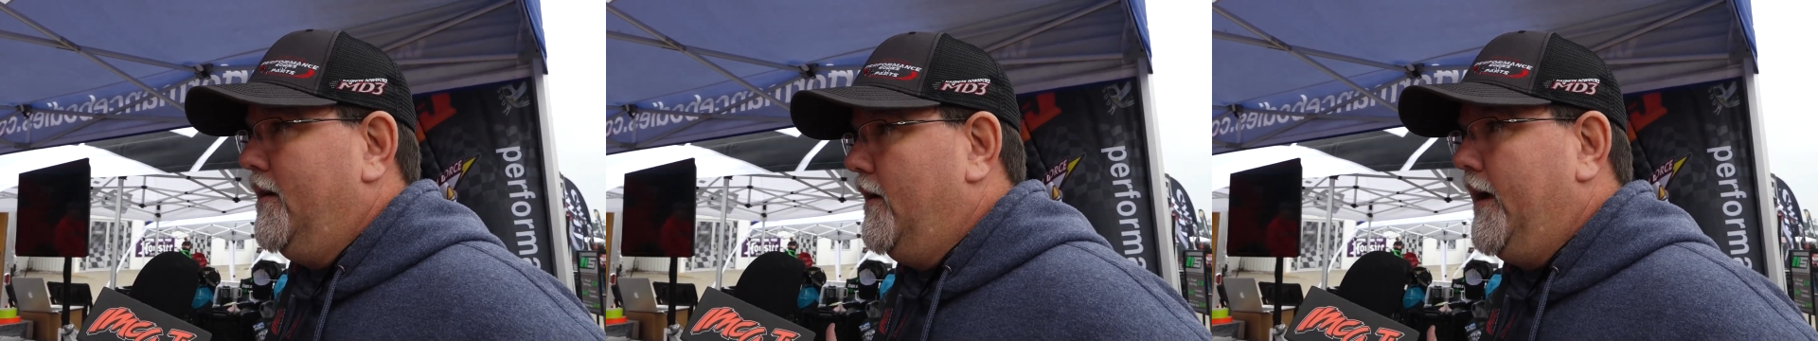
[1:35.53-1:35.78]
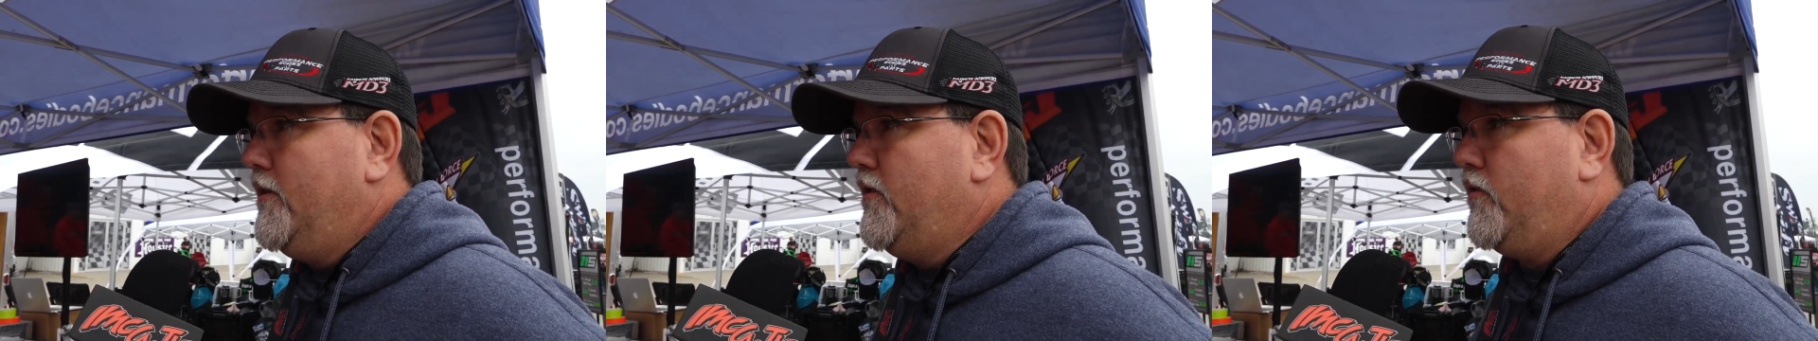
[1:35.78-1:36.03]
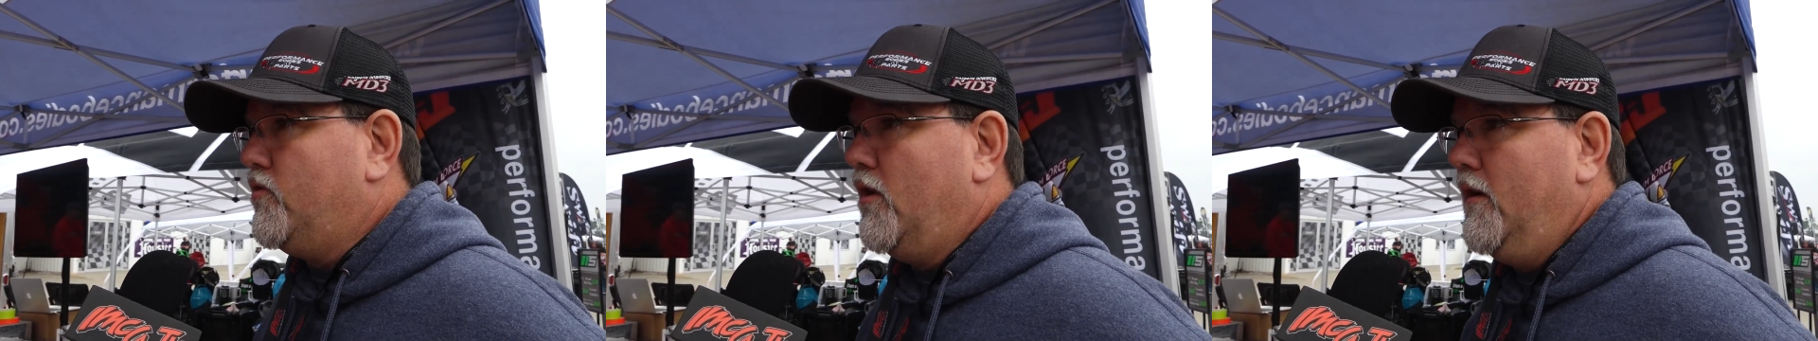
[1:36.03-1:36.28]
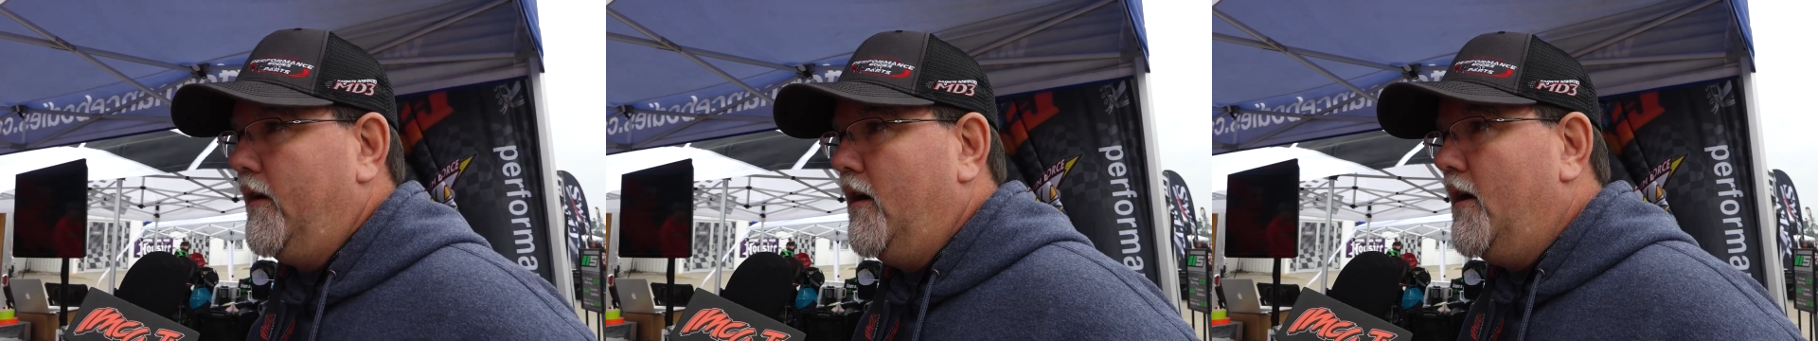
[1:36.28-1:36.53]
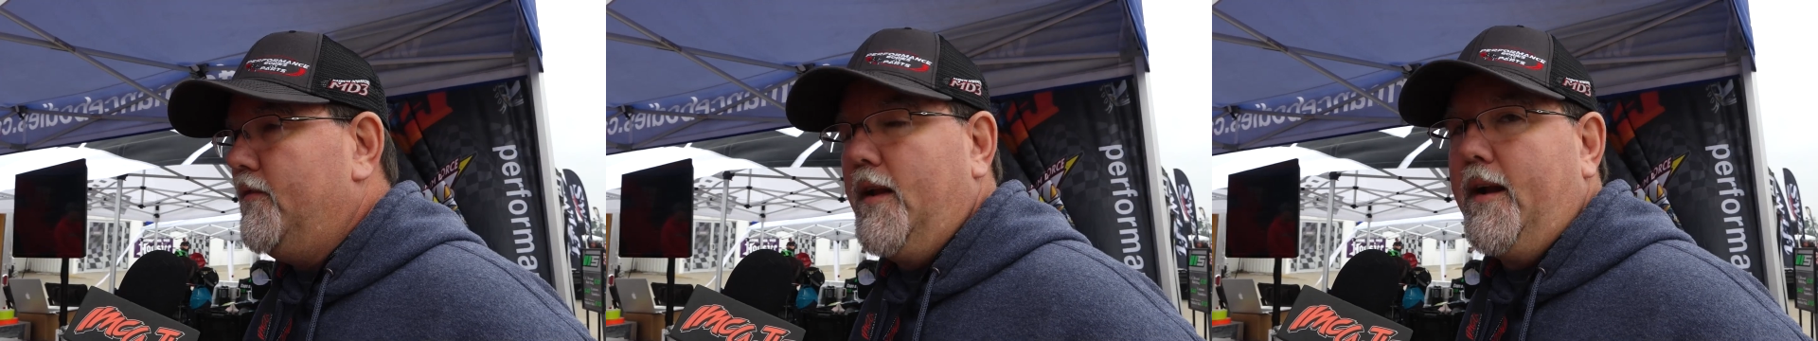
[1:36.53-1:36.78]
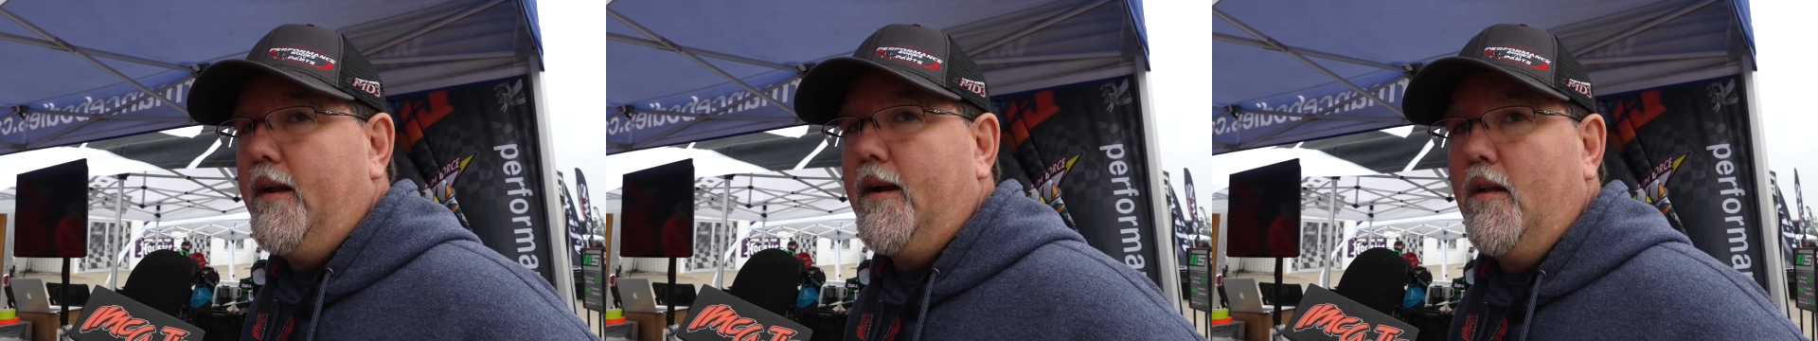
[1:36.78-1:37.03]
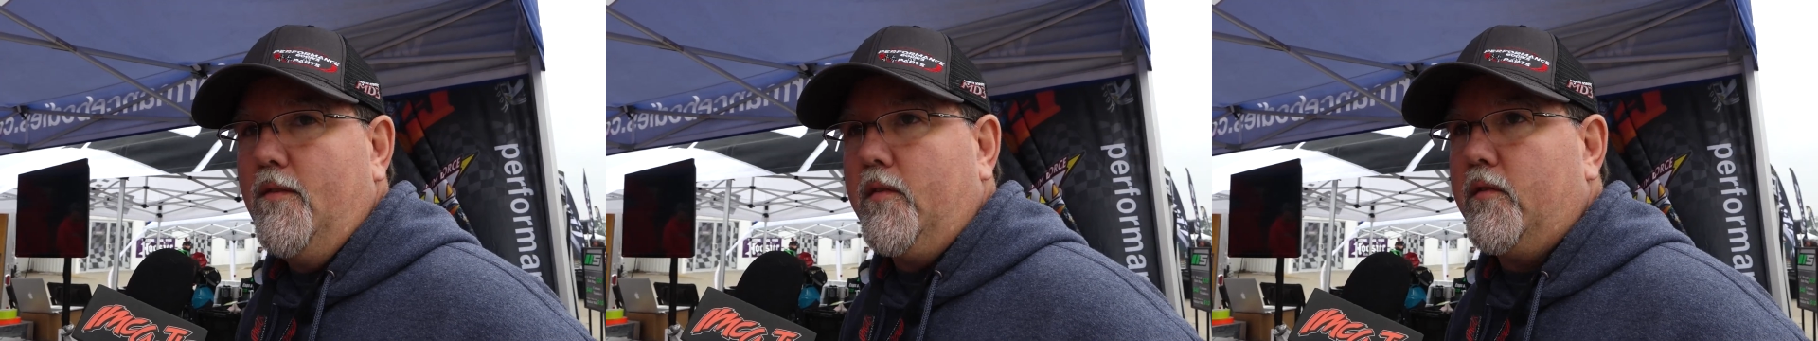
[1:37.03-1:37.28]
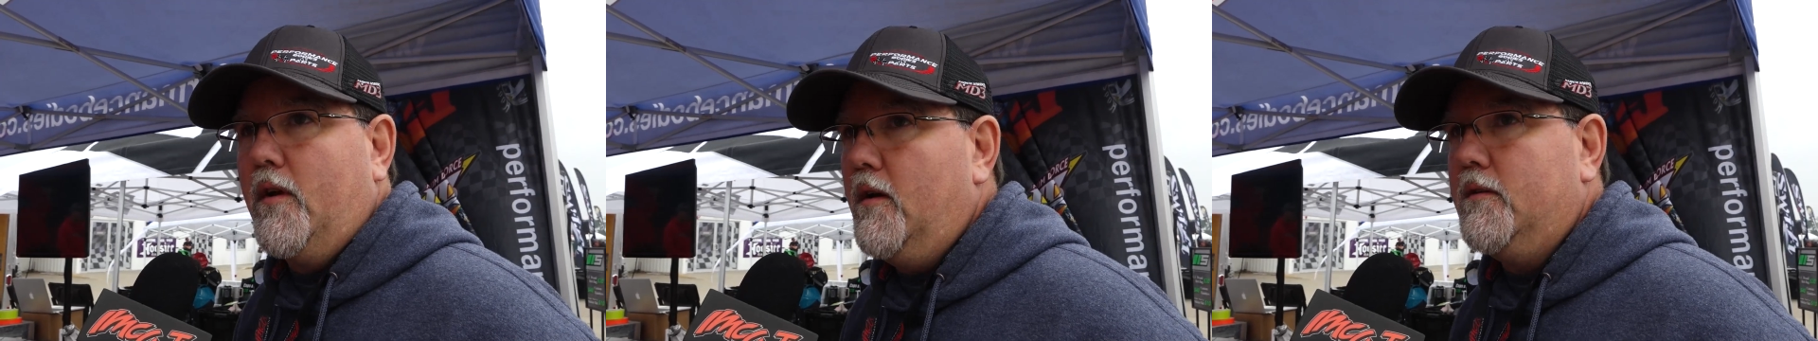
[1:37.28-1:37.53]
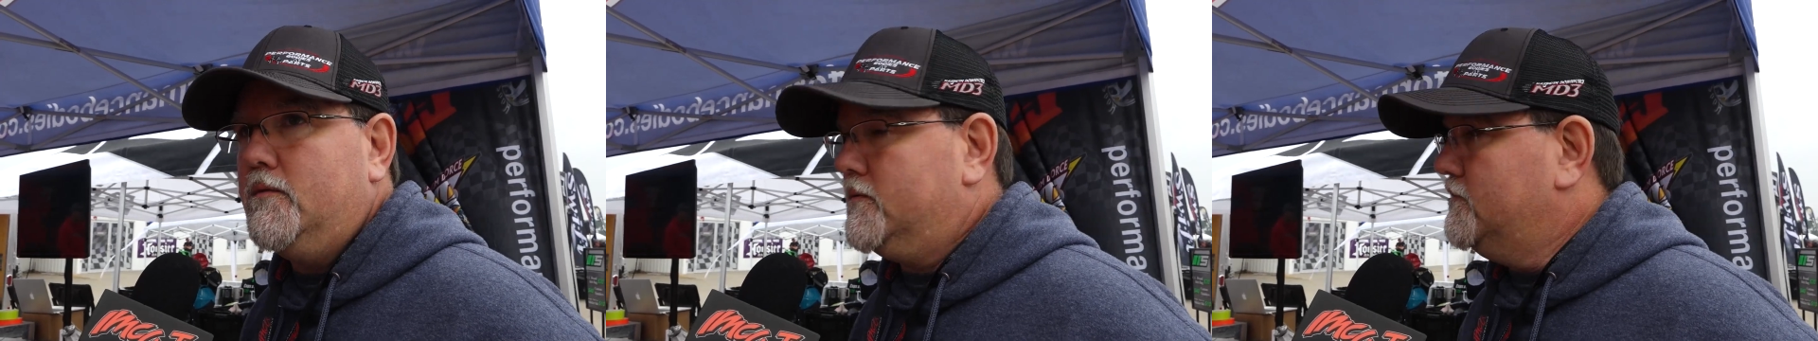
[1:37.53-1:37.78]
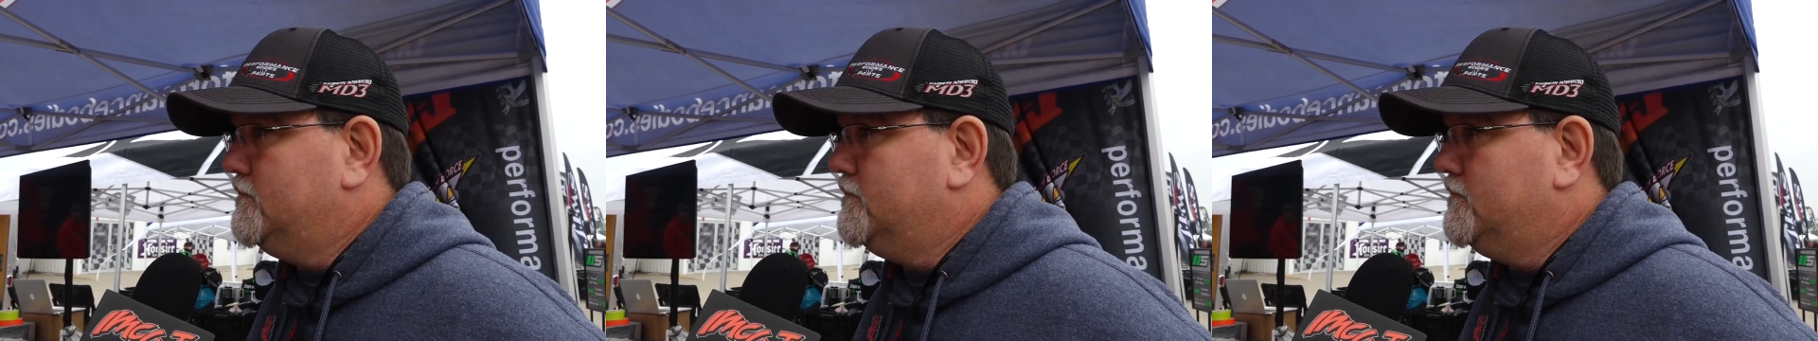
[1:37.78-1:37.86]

He just drilled it off, laid it out in the sun,